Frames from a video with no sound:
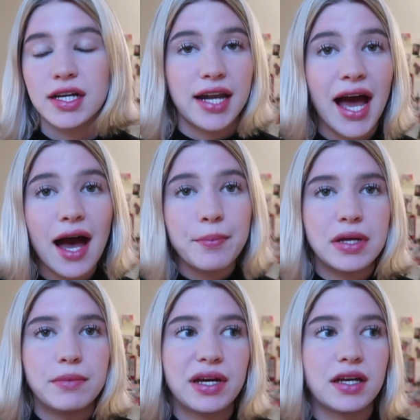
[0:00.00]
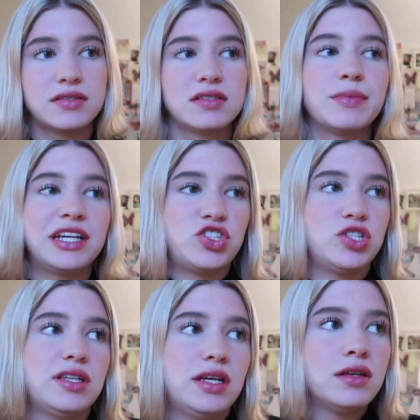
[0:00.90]
gonna happen, because as much
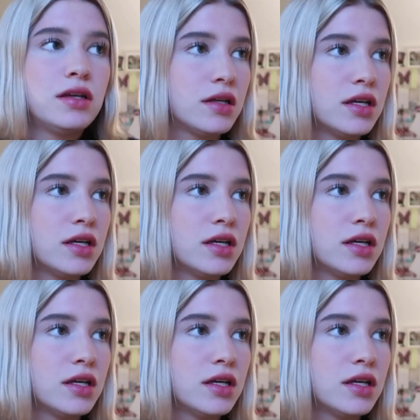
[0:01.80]
as it,